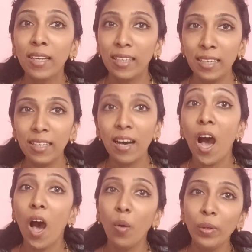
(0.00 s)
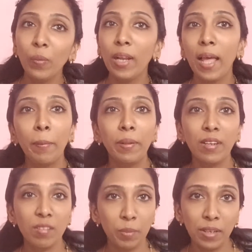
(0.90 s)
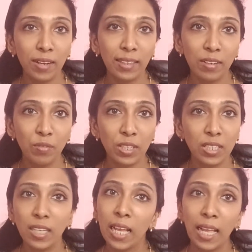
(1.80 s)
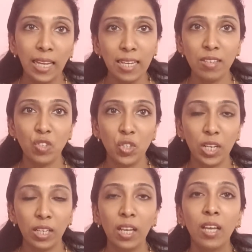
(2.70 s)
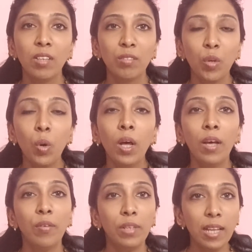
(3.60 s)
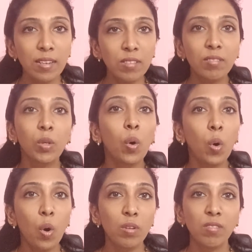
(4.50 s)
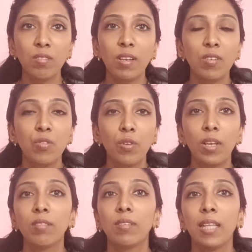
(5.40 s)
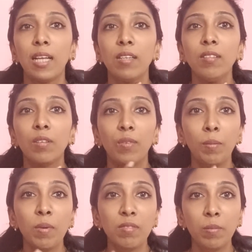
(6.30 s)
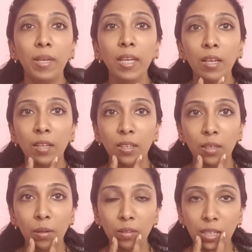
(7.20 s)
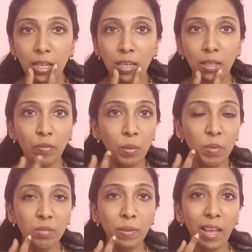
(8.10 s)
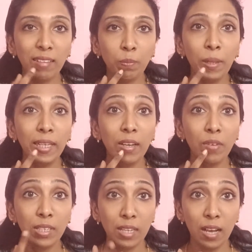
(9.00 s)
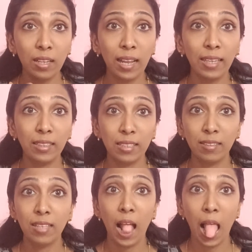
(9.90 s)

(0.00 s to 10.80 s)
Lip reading: Here, how it will help in respiratory tract infection? Let us check. So, let's go on the sun rays. That is, we must be expelling our tongue like this